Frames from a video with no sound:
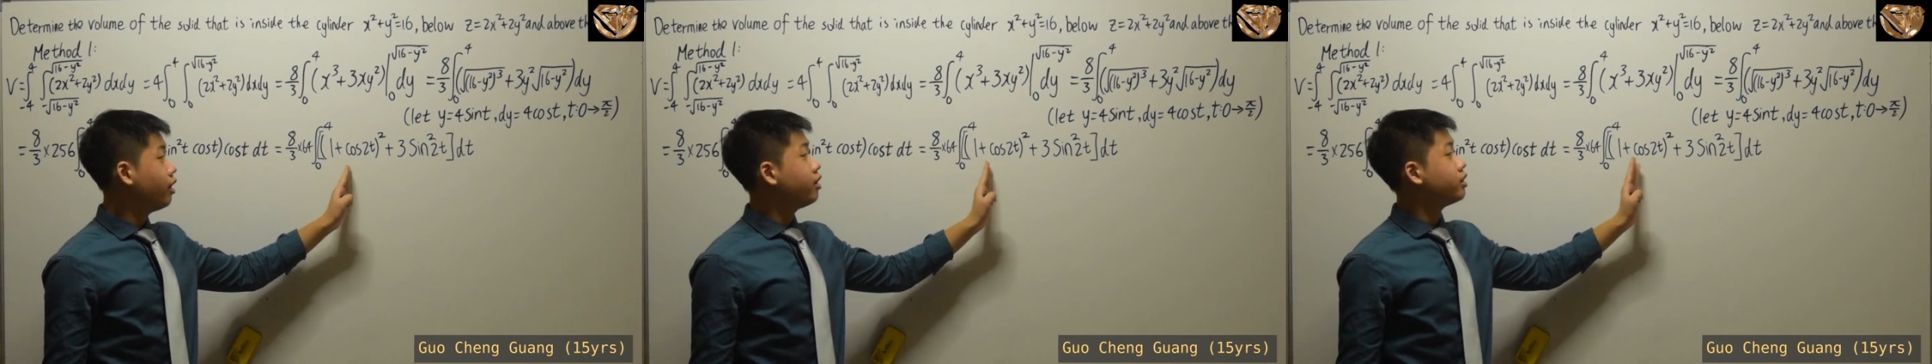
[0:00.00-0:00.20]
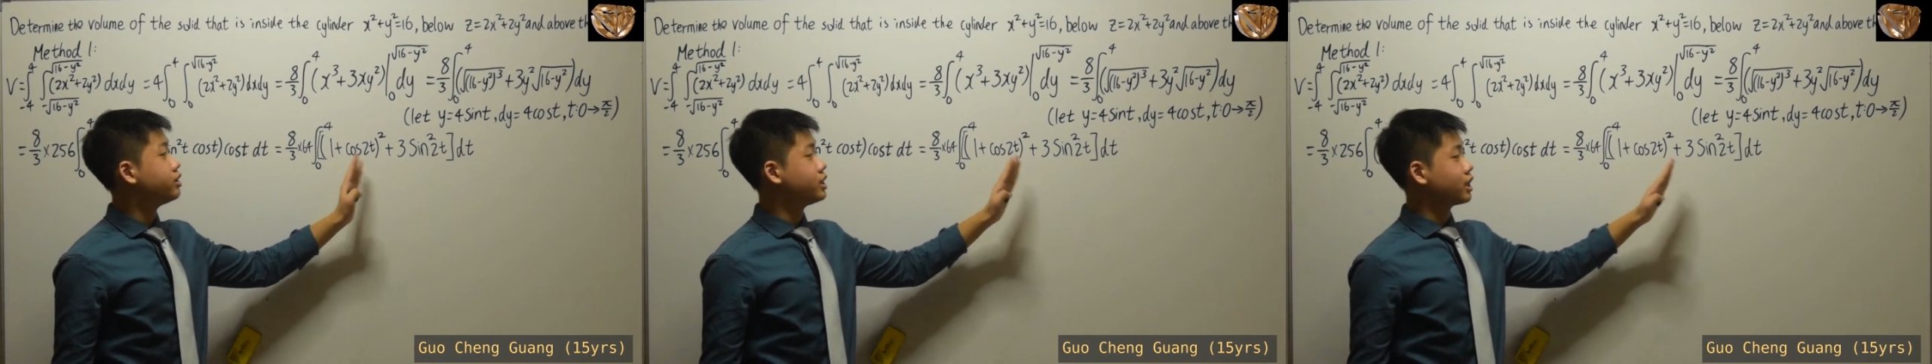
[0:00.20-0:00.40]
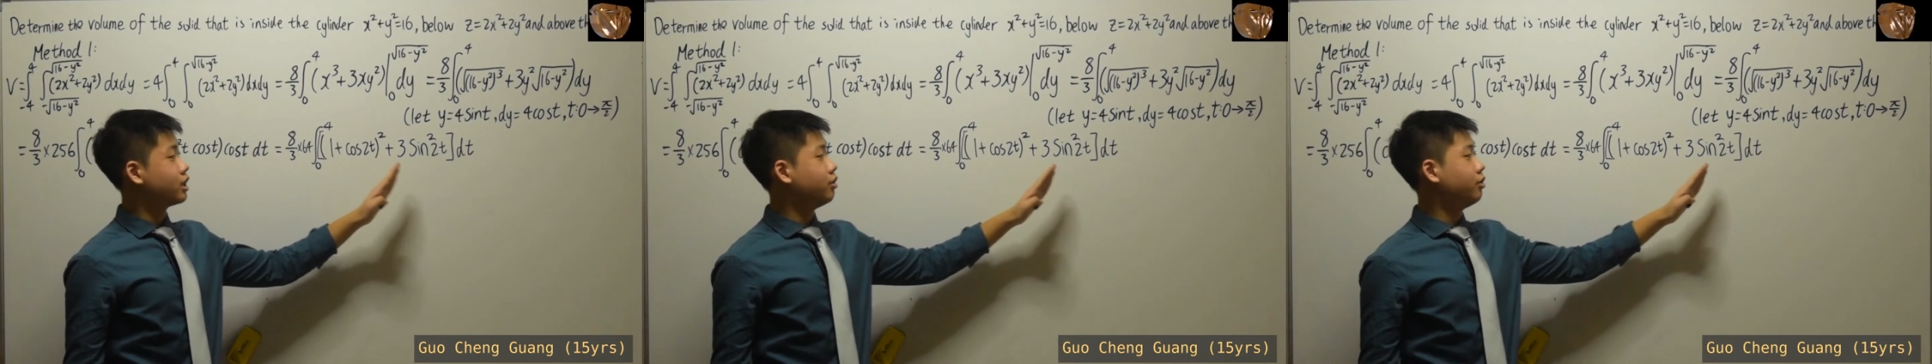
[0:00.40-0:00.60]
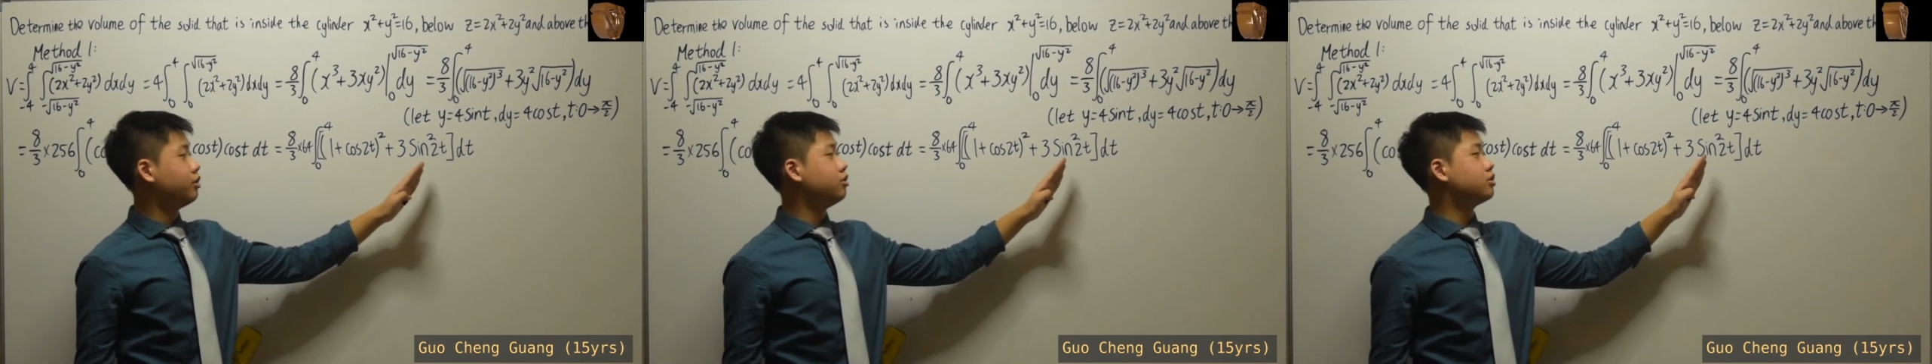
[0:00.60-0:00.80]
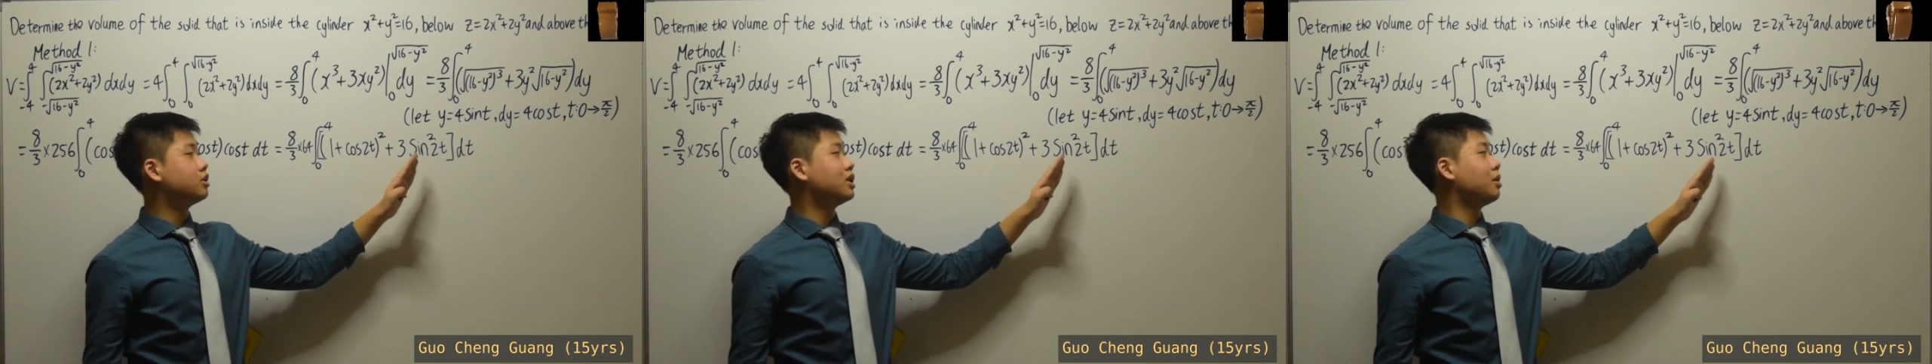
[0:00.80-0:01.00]
The second one, you
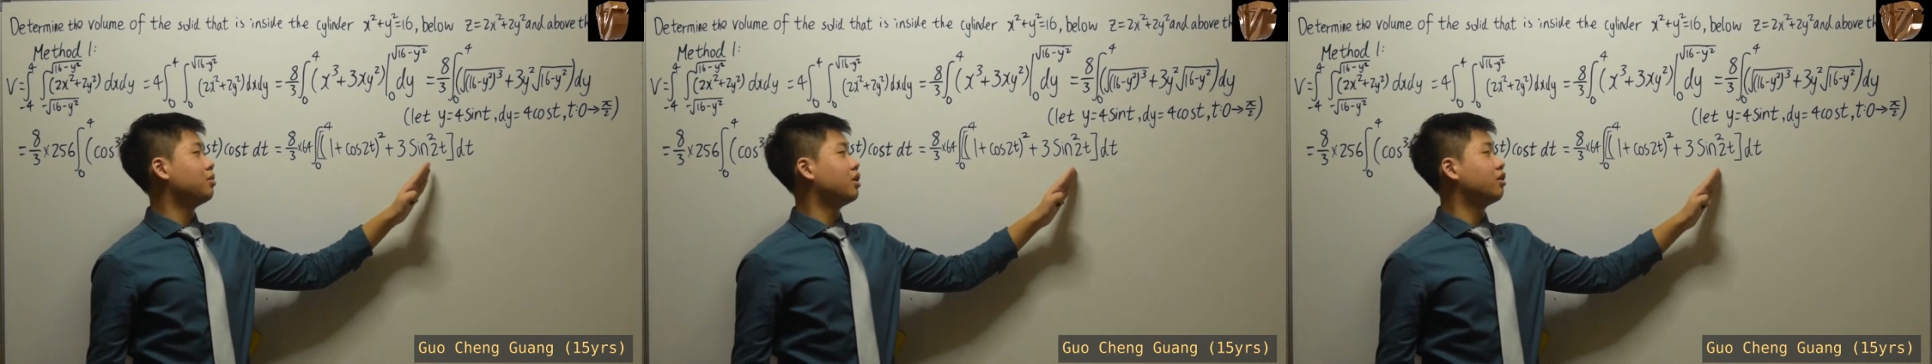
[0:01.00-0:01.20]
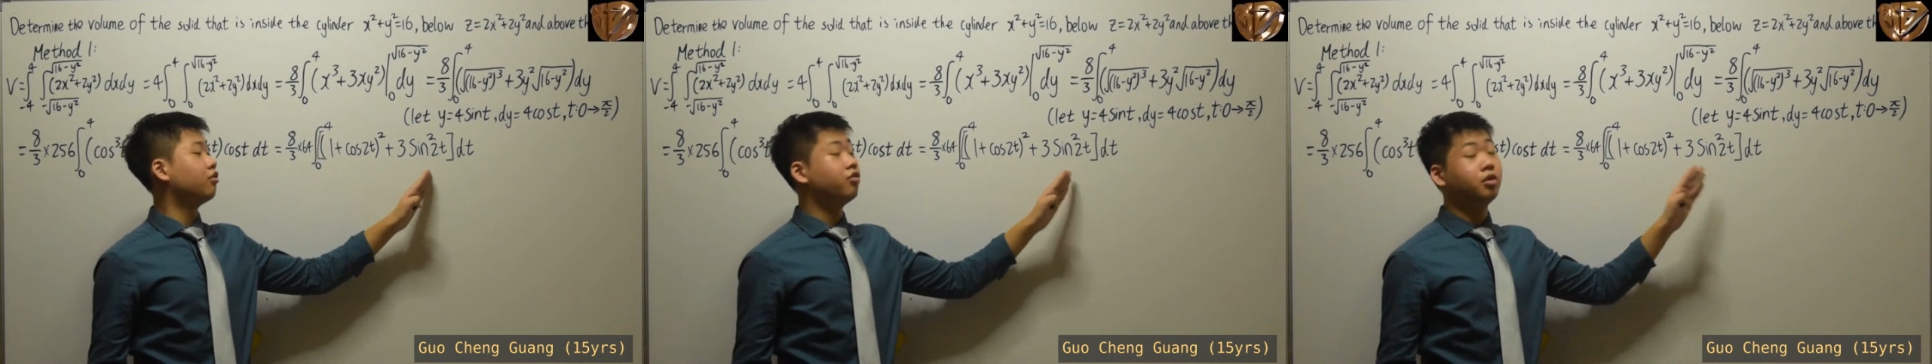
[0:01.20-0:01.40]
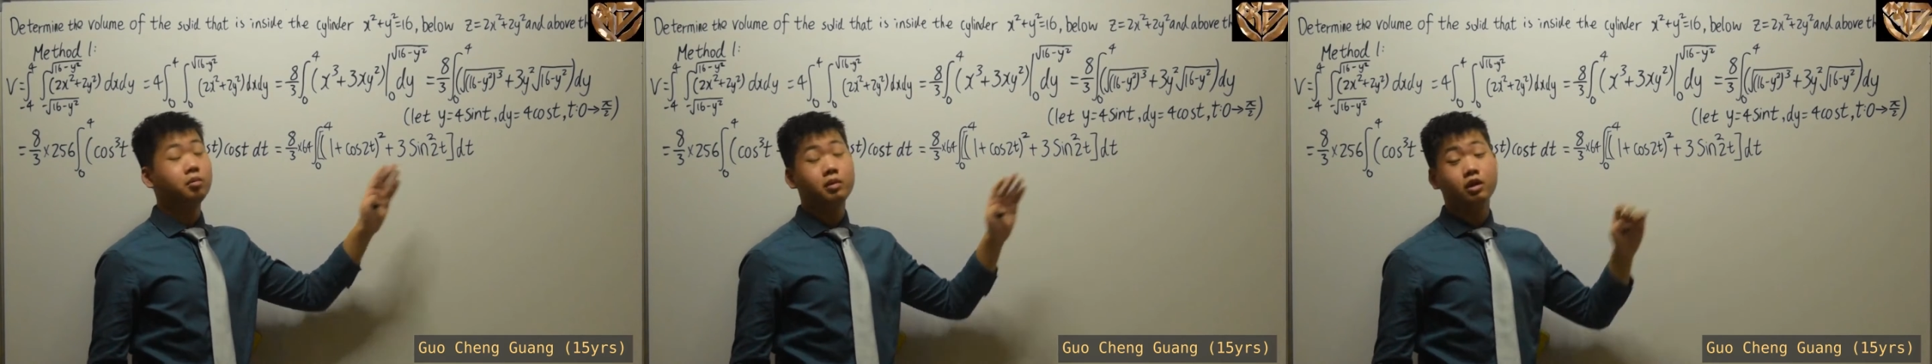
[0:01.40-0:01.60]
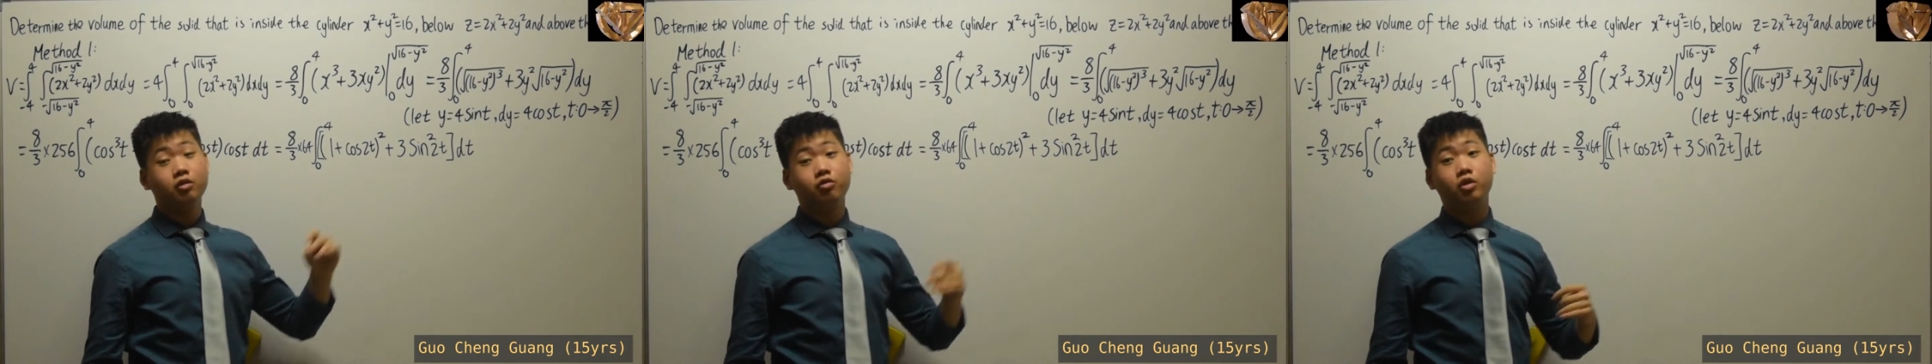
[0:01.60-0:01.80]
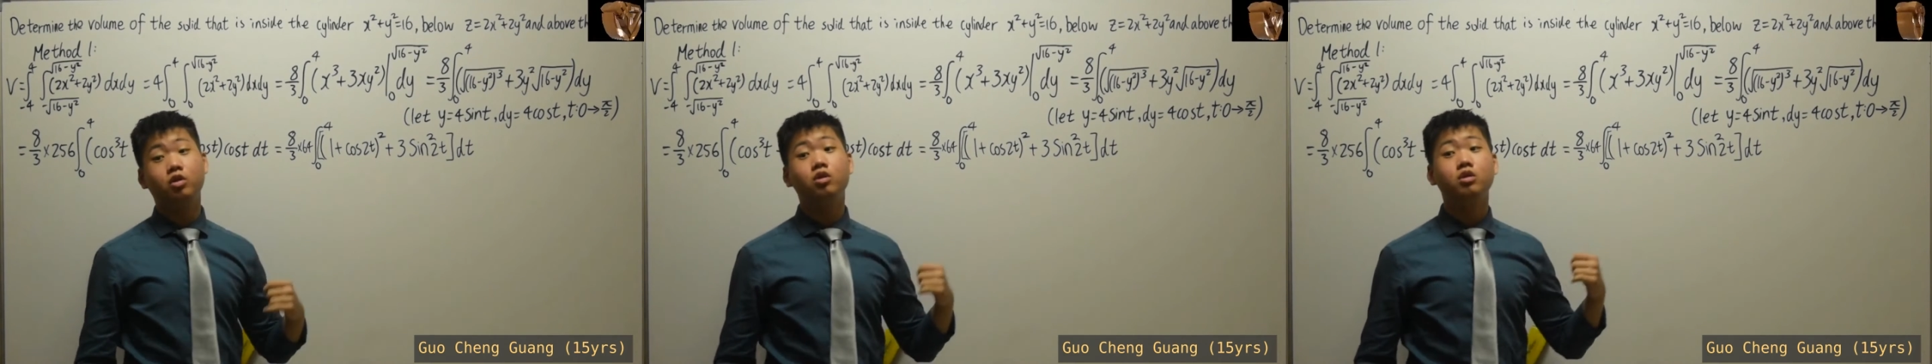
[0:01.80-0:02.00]
use the double angle formula
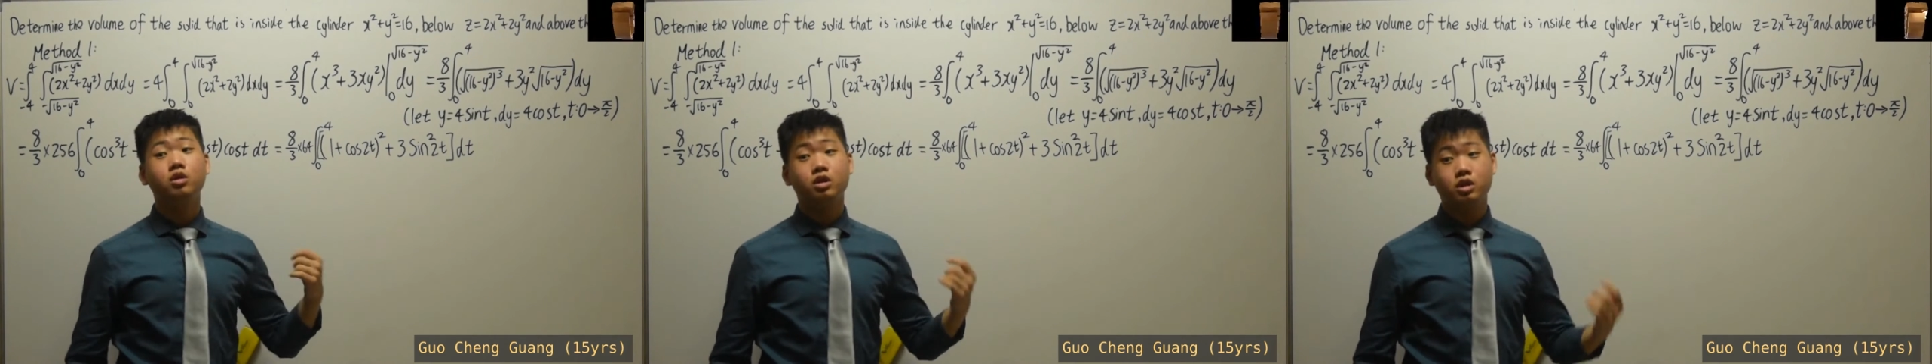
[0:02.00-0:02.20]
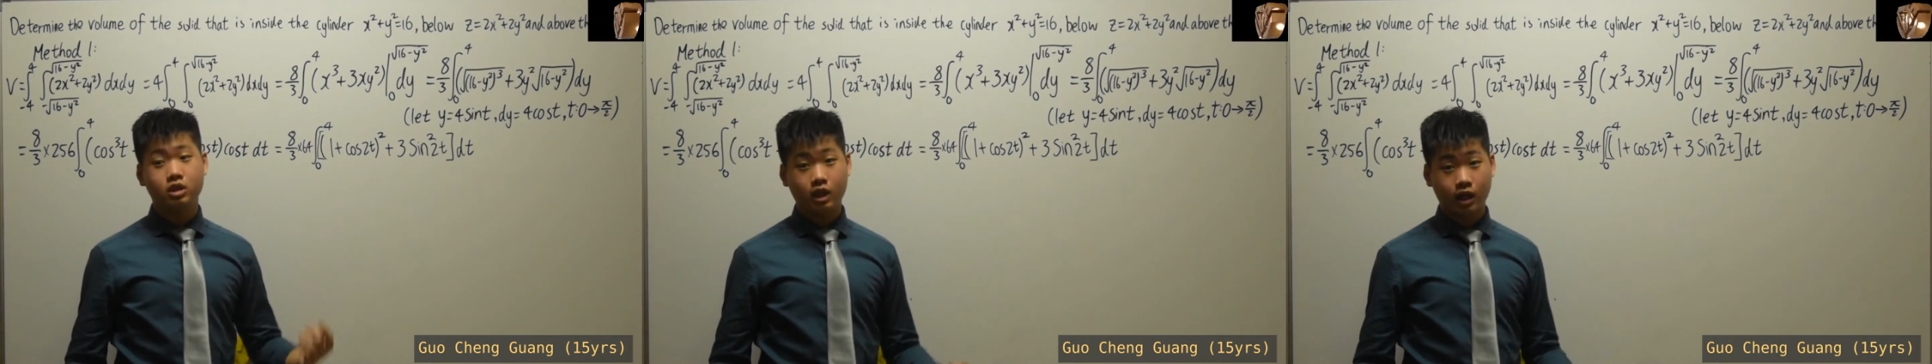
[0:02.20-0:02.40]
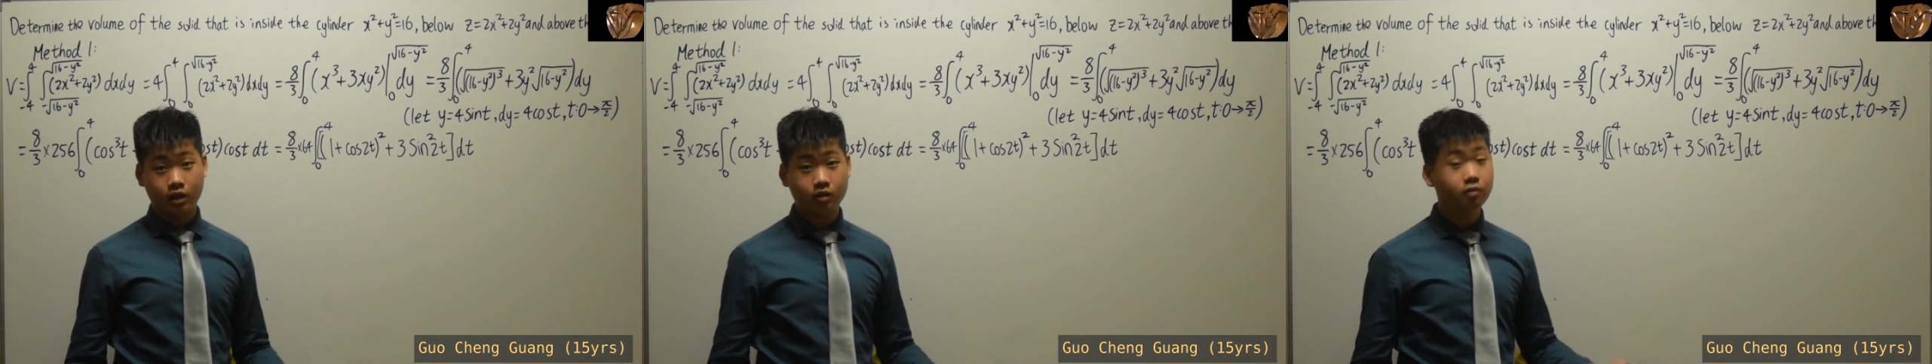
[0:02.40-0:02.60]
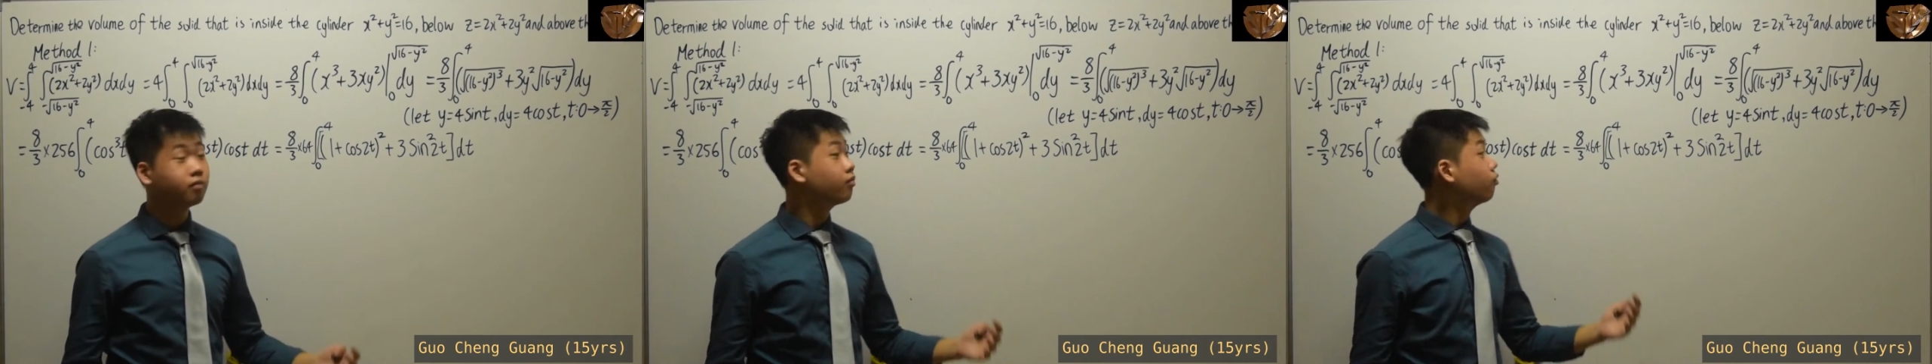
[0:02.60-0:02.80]
for sine.